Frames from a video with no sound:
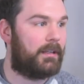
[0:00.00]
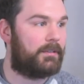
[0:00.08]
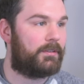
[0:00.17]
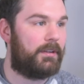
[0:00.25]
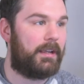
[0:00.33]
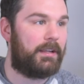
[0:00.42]

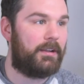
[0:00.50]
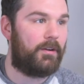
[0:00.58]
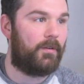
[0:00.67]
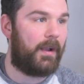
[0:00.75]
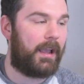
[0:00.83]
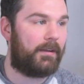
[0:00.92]
So now you
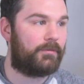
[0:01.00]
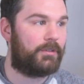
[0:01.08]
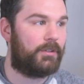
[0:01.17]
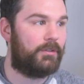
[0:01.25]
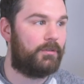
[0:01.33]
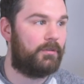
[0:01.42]
know how
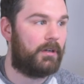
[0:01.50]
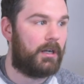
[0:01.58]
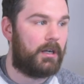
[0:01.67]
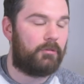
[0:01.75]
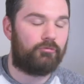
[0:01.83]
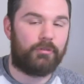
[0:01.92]
to
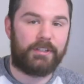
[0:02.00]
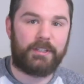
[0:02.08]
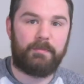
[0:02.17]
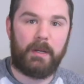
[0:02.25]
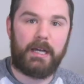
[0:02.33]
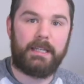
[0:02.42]

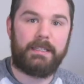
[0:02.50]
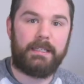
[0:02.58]
respond